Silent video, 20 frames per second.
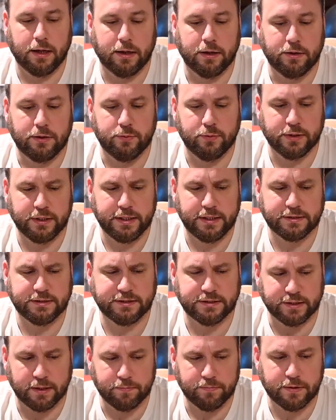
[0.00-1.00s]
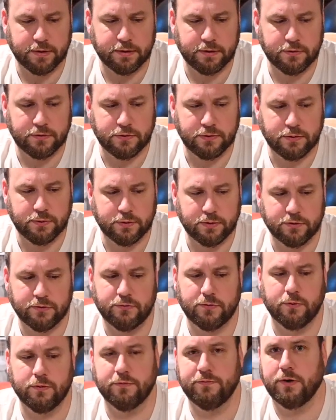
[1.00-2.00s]
You will need something to
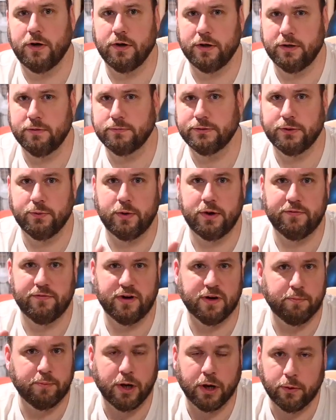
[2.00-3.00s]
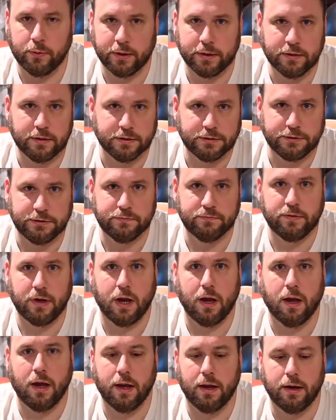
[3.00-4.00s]
control the volume. So whatever component that you've
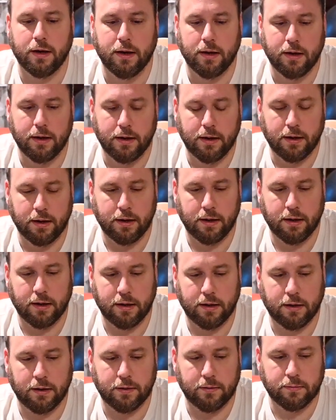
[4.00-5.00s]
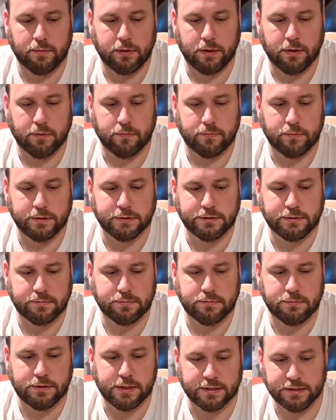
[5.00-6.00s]
got, this
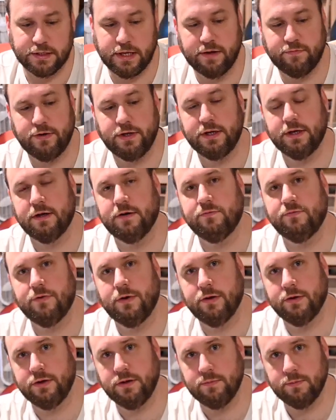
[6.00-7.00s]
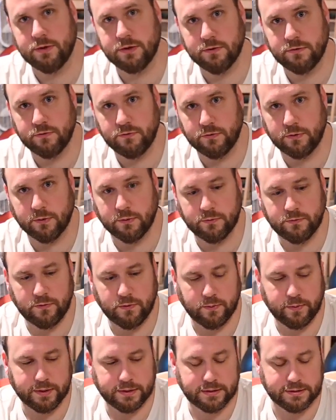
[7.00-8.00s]
doesn't have any kind of volume control
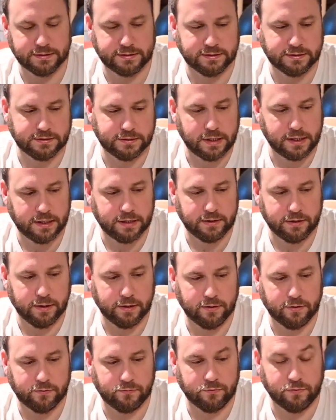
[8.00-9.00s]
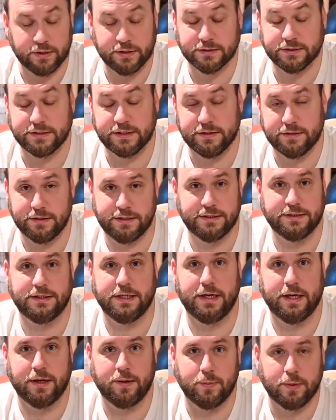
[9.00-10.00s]
to it. This is a real serious
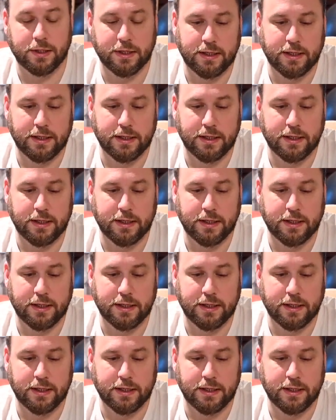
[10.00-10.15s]
amp.